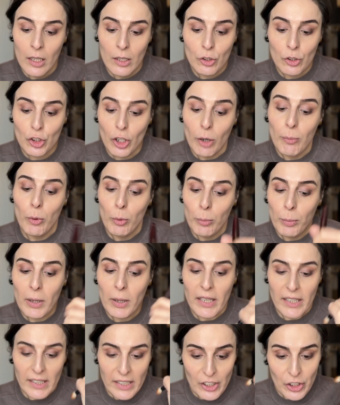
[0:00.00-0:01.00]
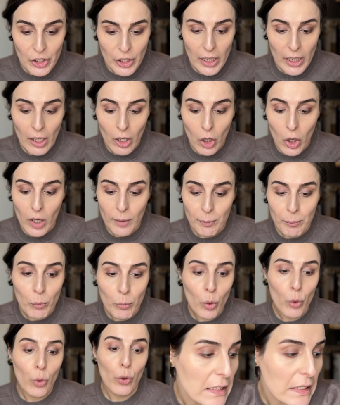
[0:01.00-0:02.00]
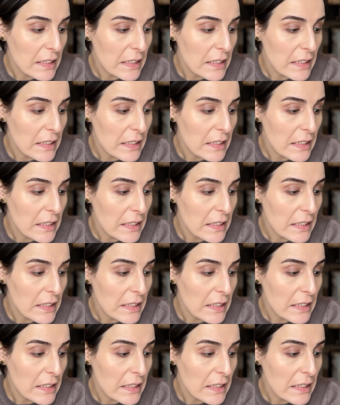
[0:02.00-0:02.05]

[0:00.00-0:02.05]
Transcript: Jumbo Blender a lot more.